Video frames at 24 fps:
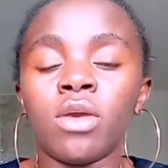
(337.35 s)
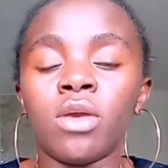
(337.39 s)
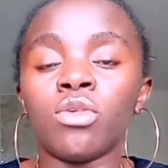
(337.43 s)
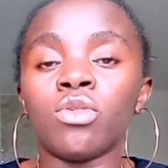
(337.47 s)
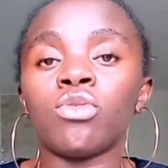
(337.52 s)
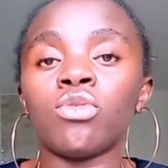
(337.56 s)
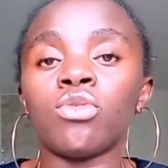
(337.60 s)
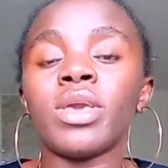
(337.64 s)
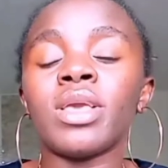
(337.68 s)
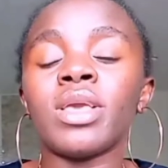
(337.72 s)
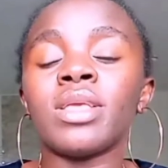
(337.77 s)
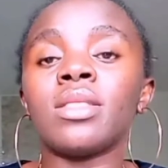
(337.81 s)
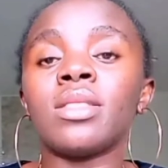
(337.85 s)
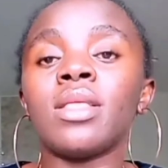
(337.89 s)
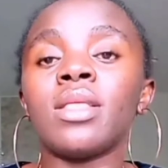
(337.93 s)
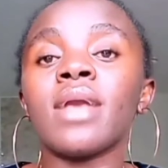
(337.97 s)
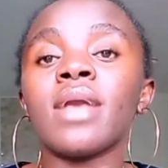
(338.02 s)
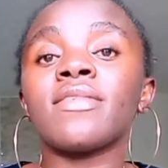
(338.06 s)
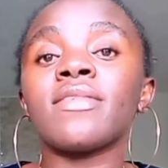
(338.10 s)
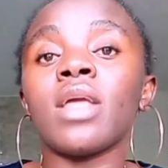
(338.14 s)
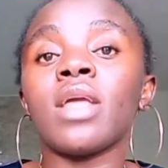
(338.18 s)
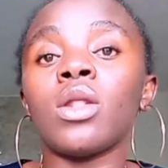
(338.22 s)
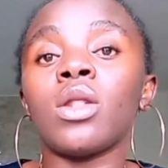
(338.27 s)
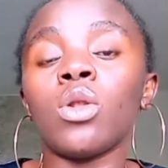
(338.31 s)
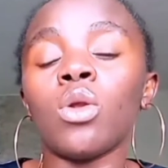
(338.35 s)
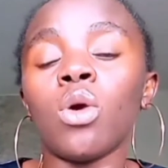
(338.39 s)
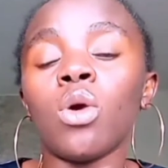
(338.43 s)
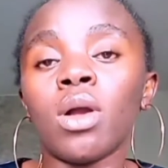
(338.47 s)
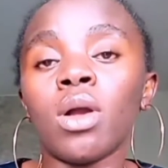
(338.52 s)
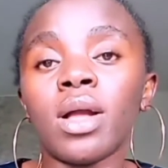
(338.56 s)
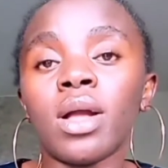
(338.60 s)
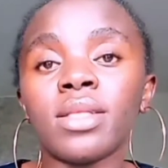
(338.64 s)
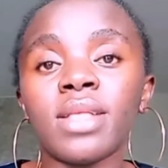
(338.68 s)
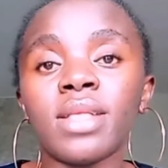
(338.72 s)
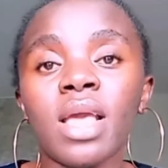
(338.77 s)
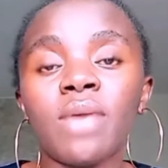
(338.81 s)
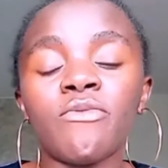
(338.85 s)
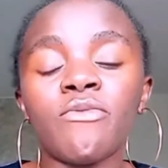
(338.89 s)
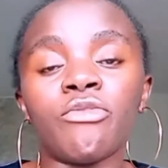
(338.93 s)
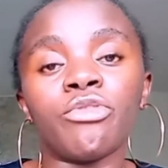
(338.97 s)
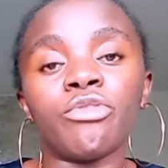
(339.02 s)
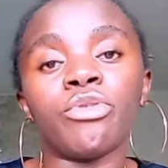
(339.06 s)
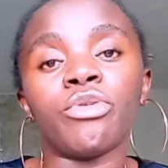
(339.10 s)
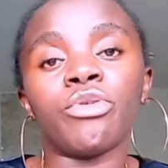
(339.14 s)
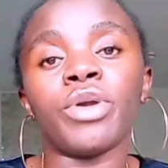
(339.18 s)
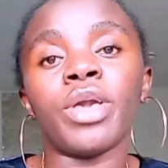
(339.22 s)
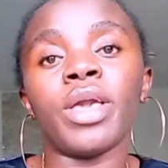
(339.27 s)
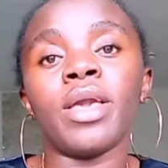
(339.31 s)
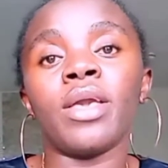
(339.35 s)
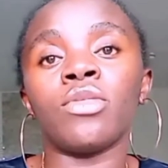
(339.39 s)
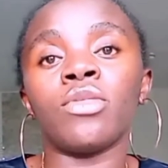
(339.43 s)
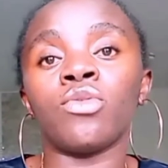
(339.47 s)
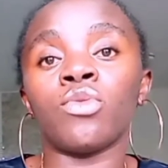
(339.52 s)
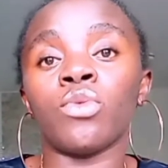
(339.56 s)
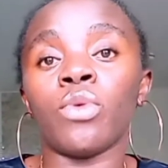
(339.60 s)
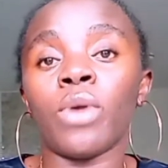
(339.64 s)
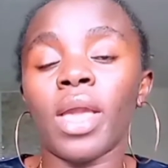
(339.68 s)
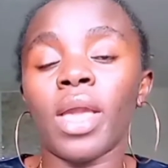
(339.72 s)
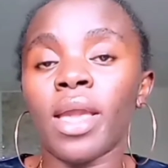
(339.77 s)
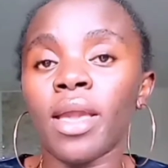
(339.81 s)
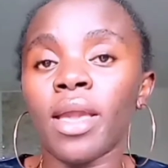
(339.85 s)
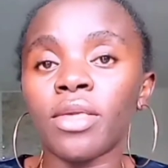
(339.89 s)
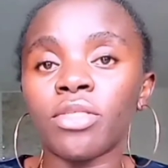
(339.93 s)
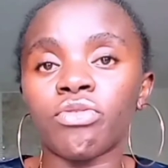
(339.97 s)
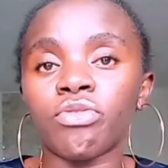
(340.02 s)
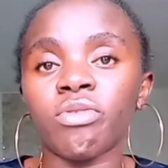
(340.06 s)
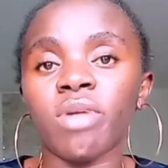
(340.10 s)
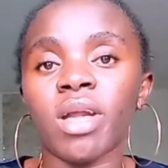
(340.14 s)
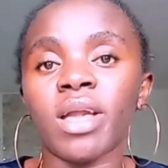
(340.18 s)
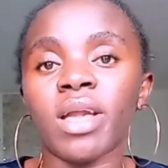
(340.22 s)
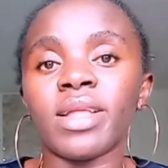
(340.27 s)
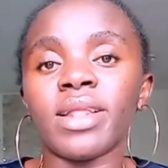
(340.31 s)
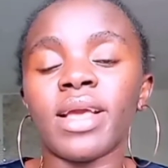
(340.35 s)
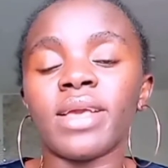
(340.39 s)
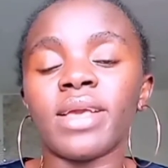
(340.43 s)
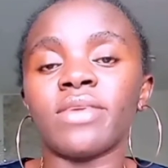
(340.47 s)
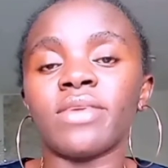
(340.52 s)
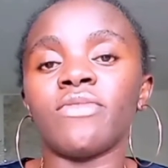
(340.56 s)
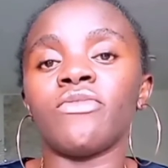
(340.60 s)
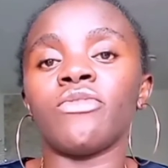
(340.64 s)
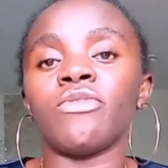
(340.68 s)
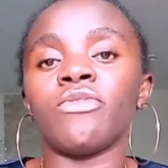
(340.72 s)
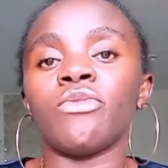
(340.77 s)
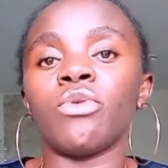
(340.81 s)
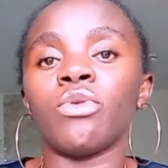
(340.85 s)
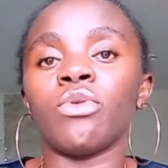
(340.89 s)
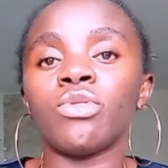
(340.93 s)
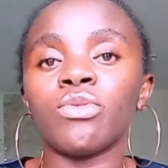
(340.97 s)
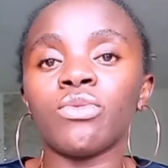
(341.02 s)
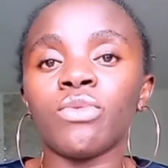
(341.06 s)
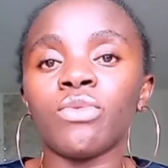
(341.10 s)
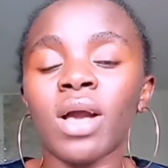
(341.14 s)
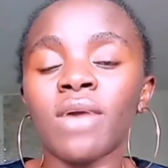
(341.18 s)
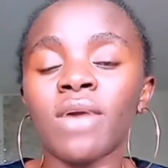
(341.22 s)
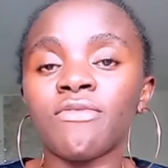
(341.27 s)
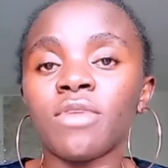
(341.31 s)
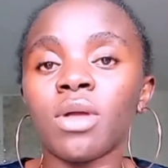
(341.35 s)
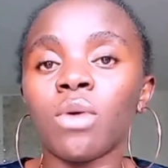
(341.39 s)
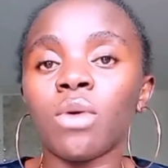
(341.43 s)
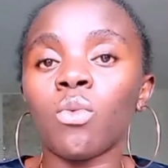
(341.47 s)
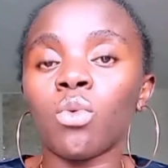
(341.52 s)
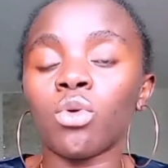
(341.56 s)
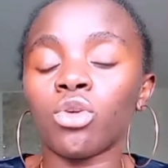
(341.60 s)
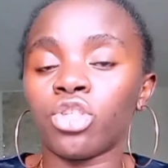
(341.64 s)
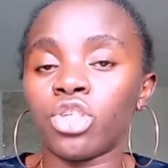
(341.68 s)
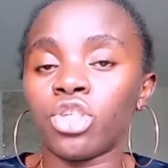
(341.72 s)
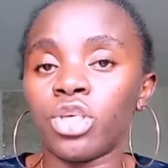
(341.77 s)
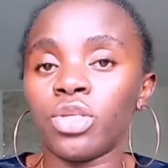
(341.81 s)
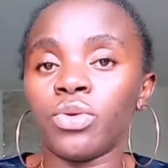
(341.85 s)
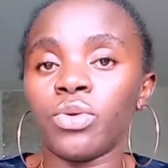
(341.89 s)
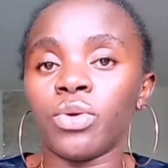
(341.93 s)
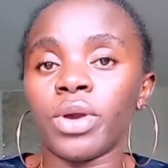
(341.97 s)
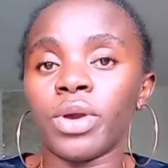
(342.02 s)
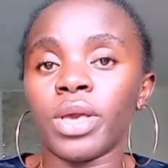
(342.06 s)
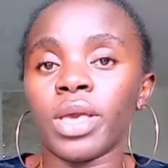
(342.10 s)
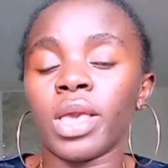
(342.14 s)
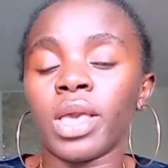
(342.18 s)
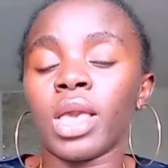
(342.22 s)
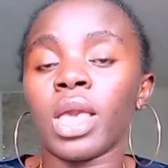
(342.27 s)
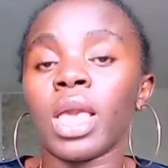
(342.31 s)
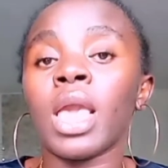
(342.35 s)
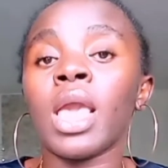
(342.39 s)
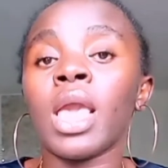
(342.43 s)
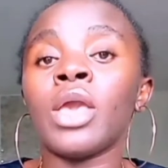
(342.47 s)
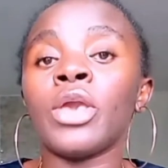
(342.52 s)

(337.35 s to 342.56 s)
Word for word: so it takes a longer time for your hair to air dry like if you want to after washing your hair